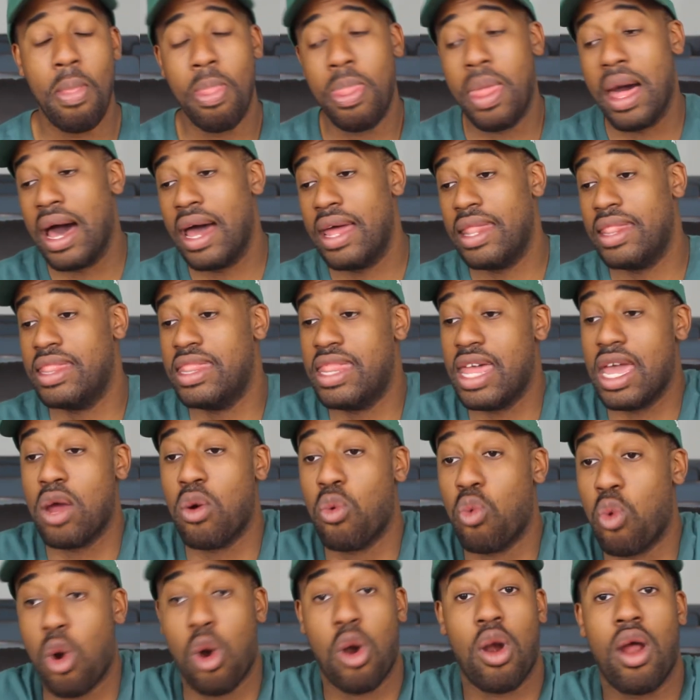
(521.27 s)
But there
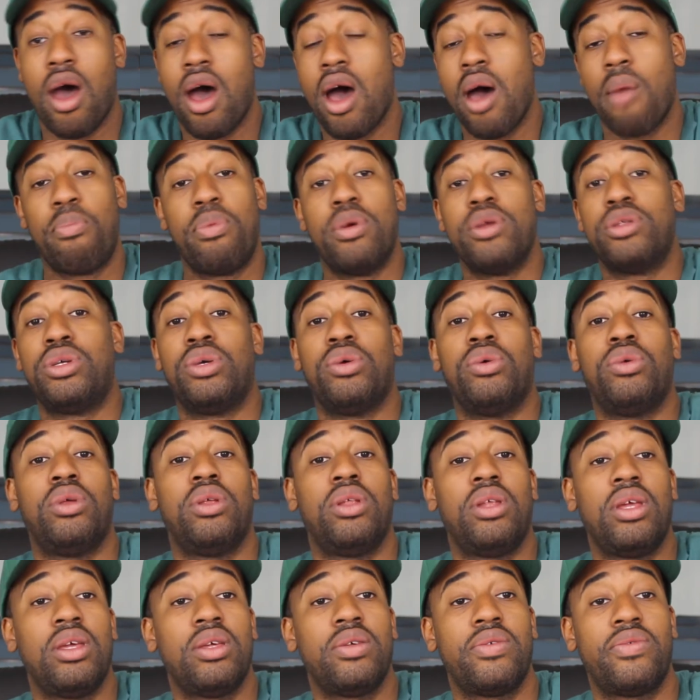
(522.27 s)
were
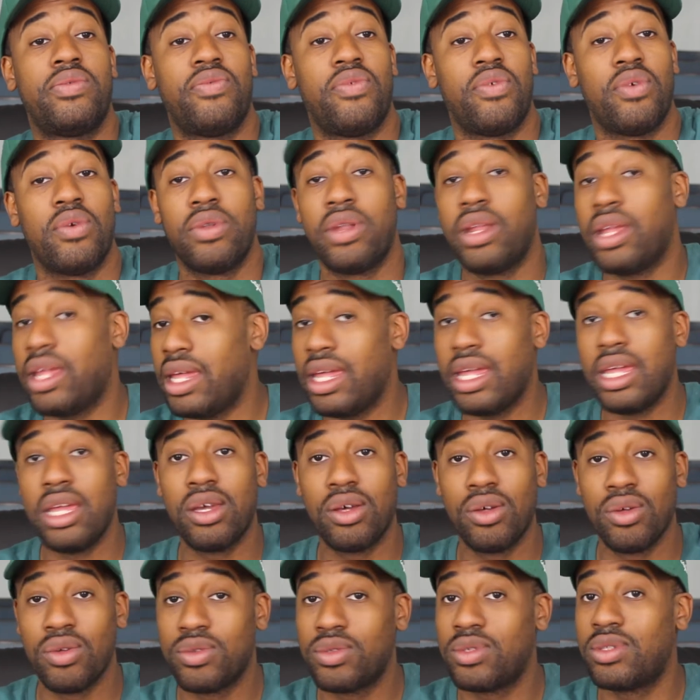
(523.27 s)
opportunities for the
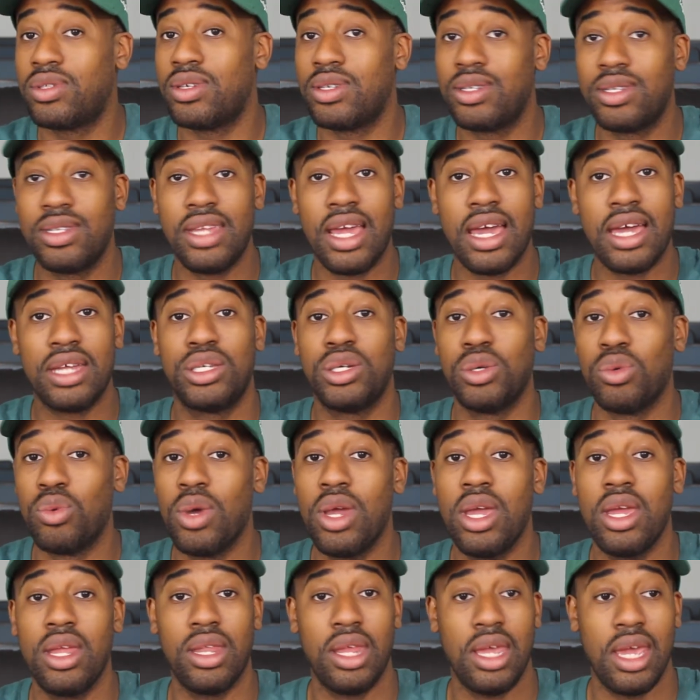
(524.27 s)
Eagles to snatch a
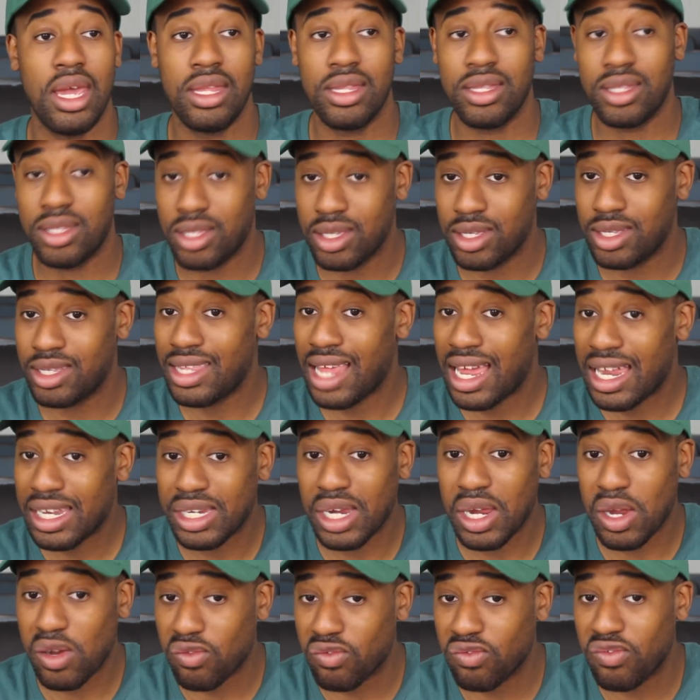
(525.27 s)
win and to
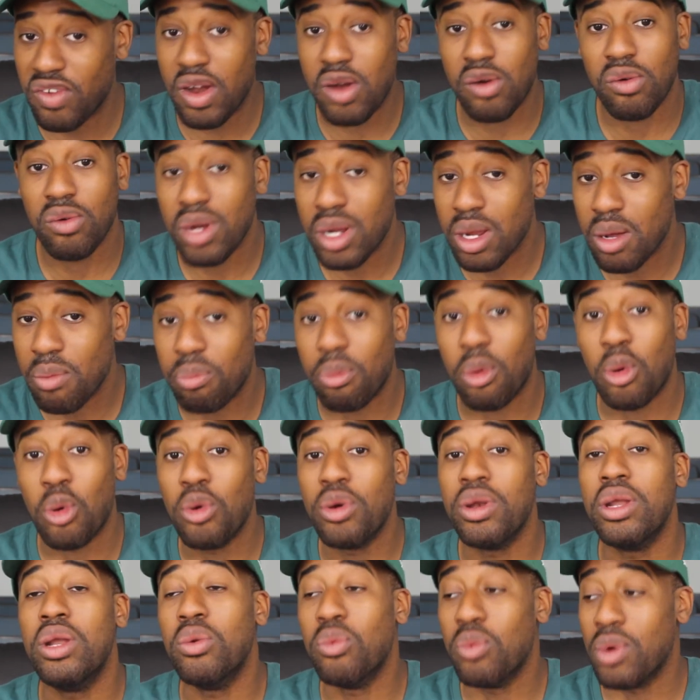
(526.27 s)
snatch a very
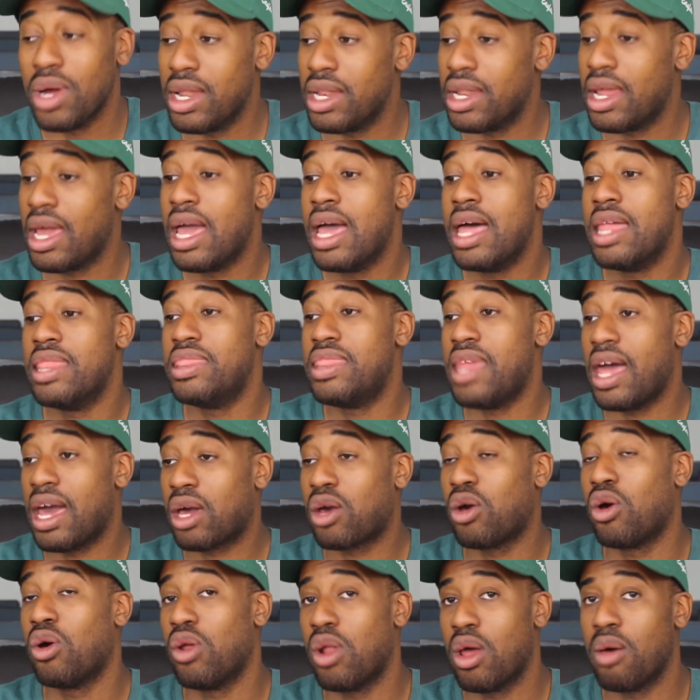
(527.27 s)
important win
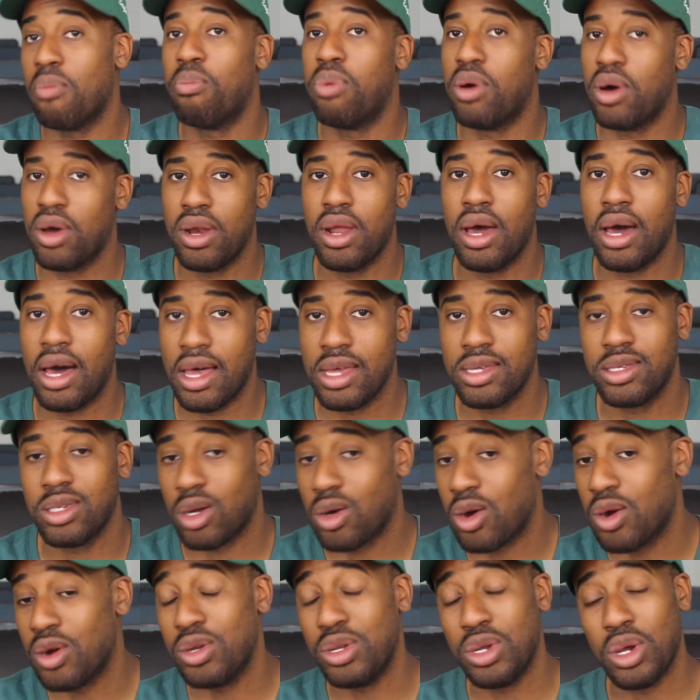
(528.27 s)
that could have put us
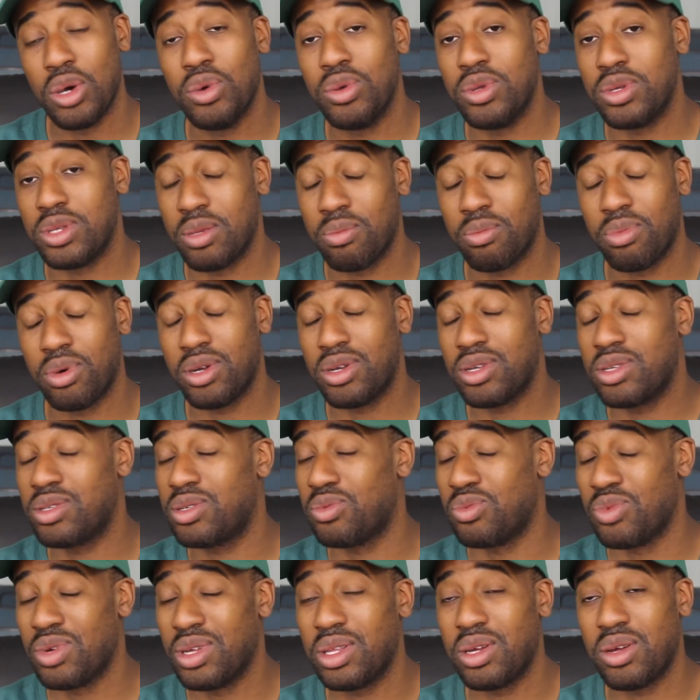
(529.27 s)
on notice and put
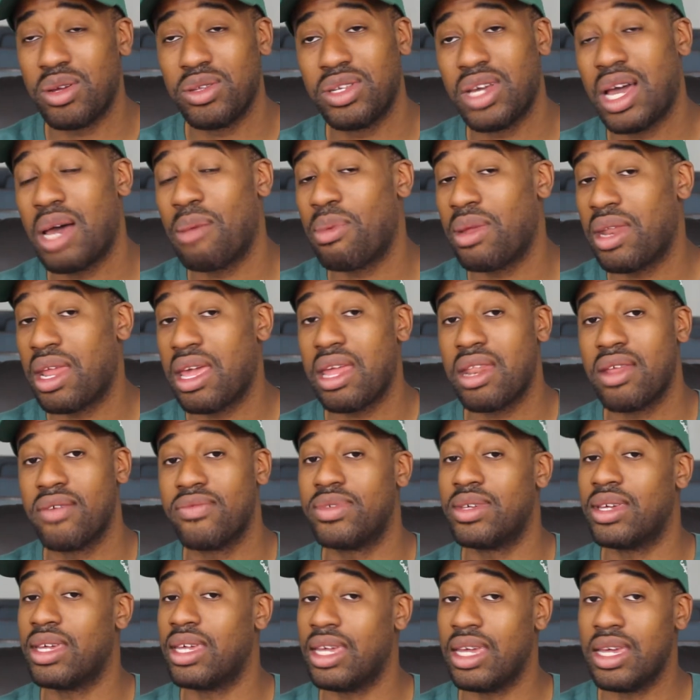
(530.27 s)
us really on top in the
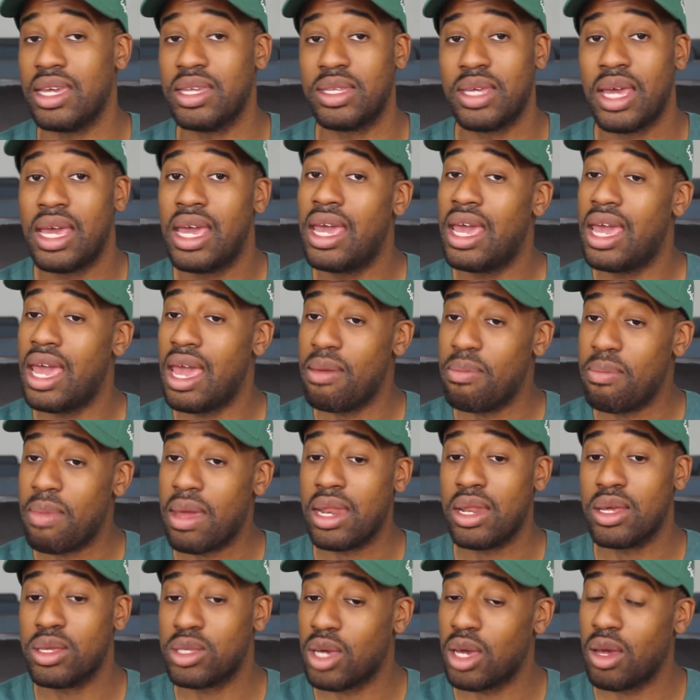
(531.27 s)
NFC East and
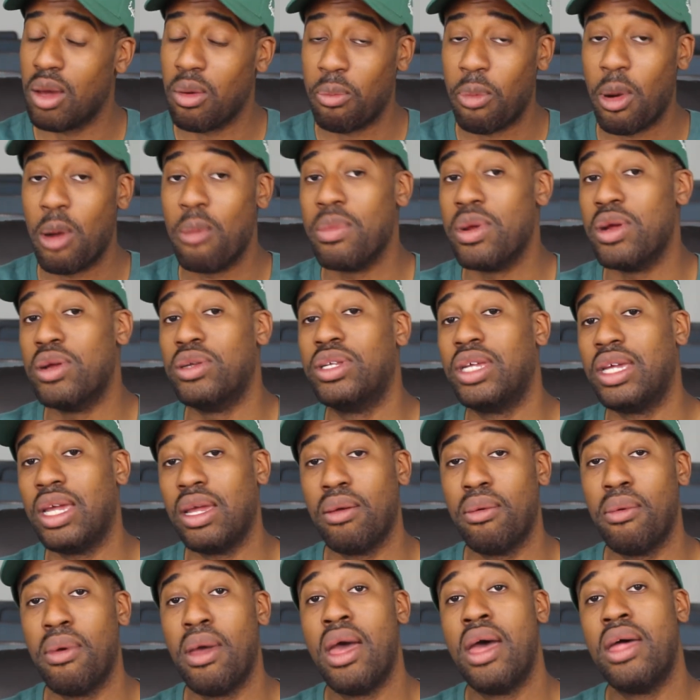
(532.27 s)
made us a premier
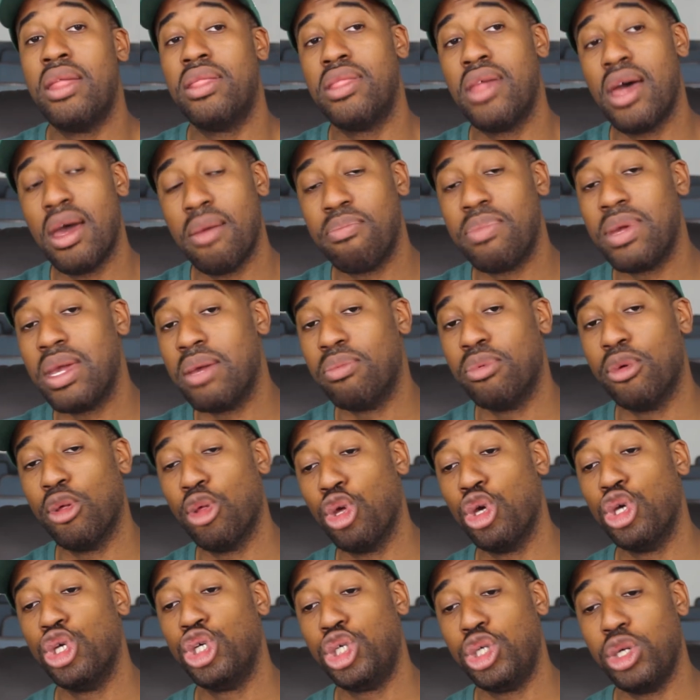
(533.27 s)
team that
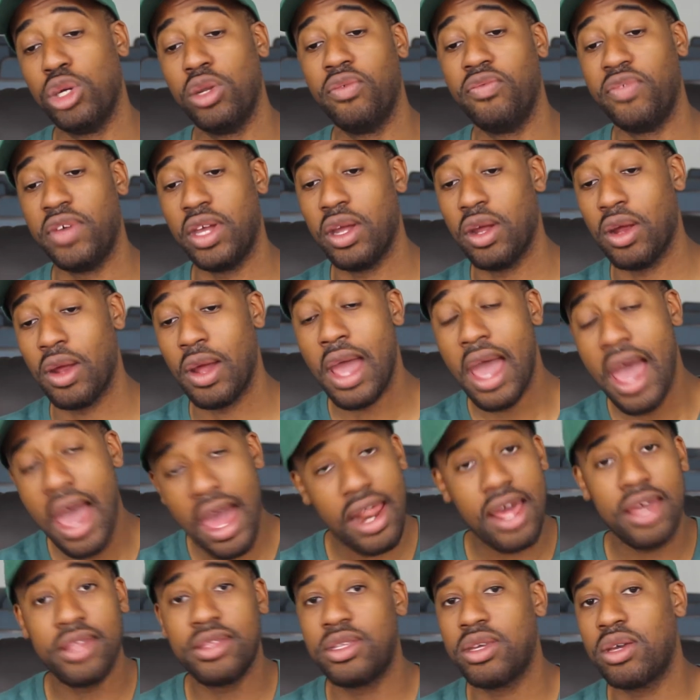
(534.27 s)
people should fear.
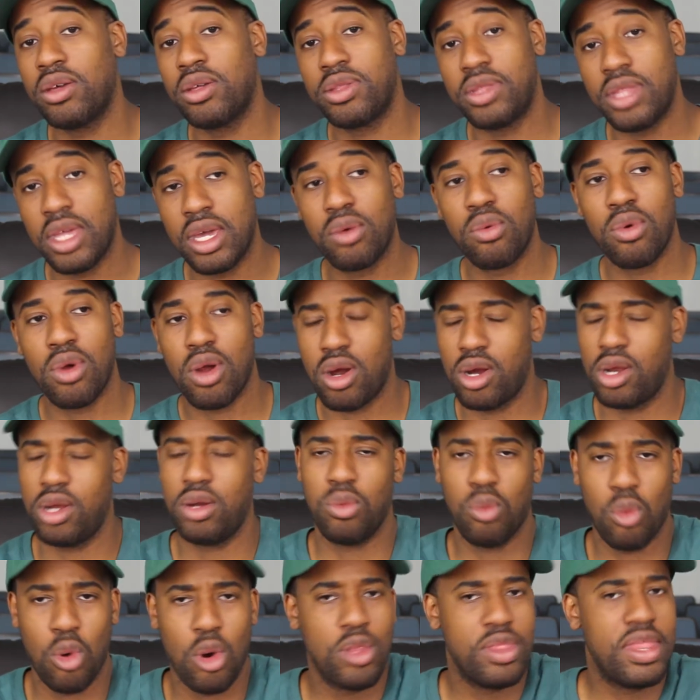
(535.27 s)
And I still think
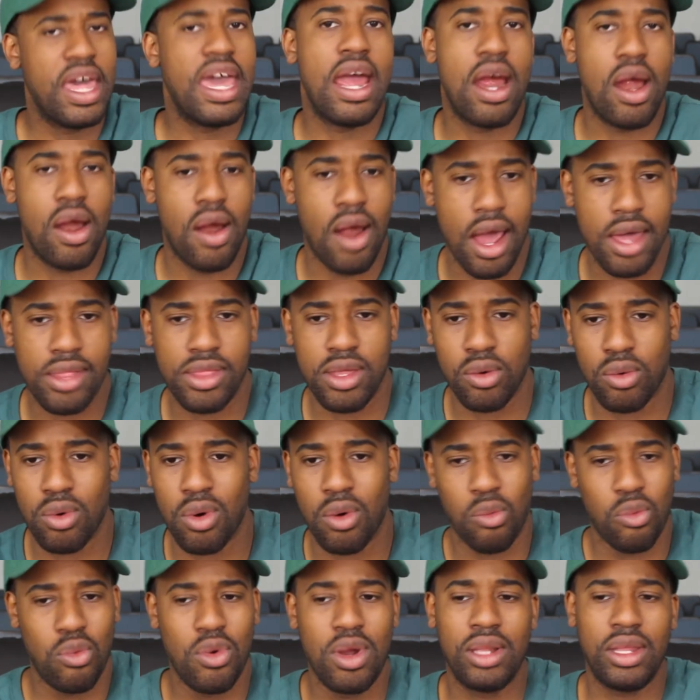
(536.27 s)
we're there. I think
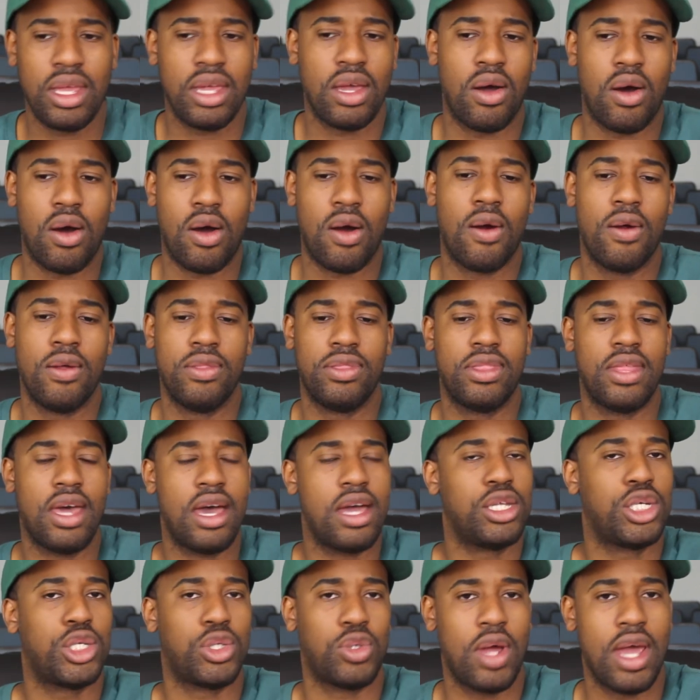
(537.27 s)
we're really on
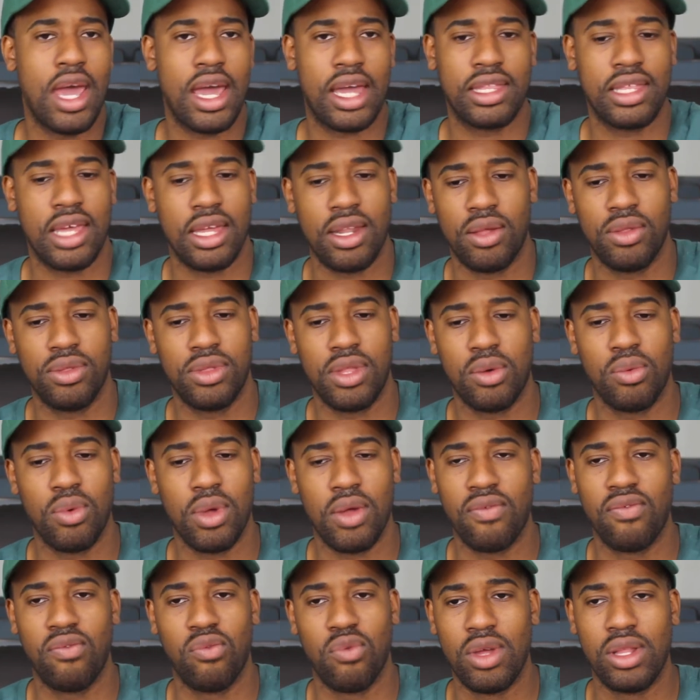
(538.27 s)
that track. I don't think
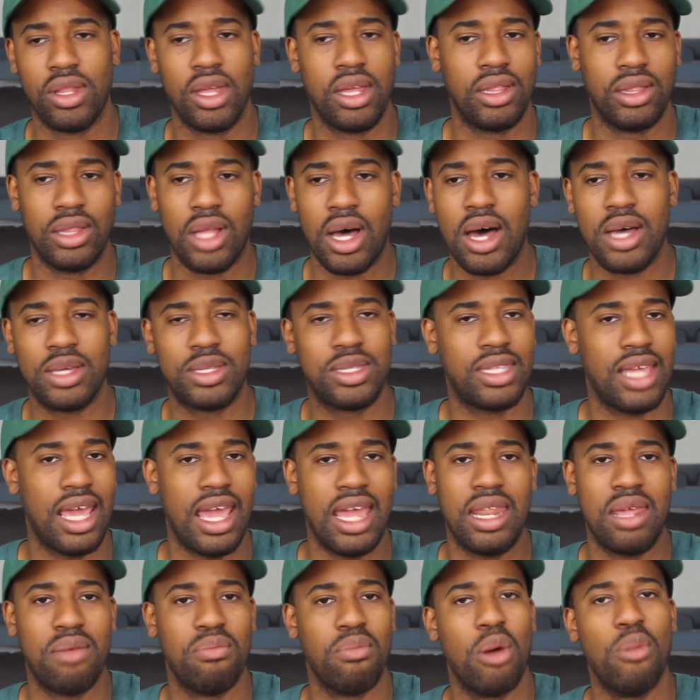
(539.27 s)
we've really lost
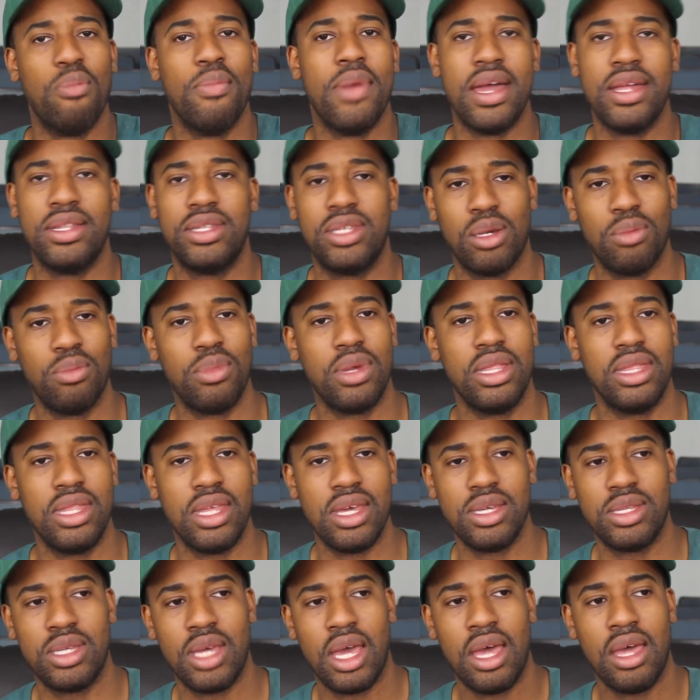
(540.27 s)
any momentum in
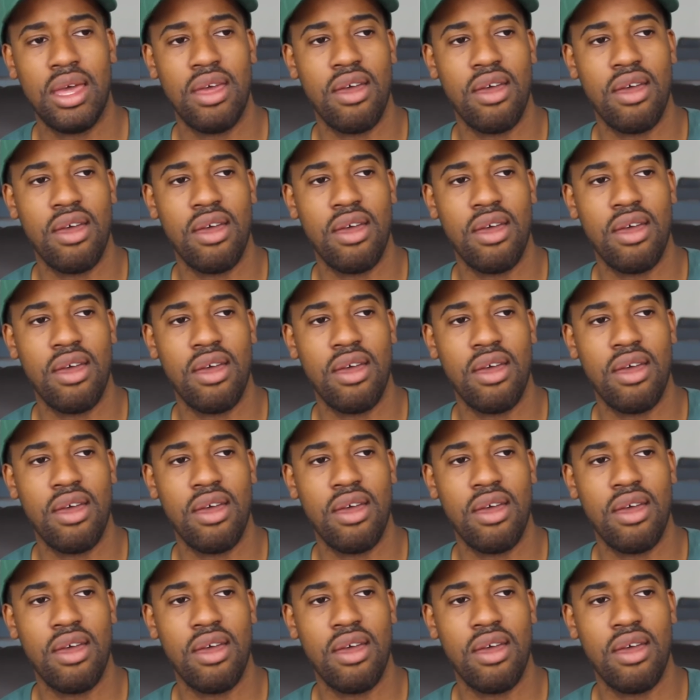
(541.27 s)
this.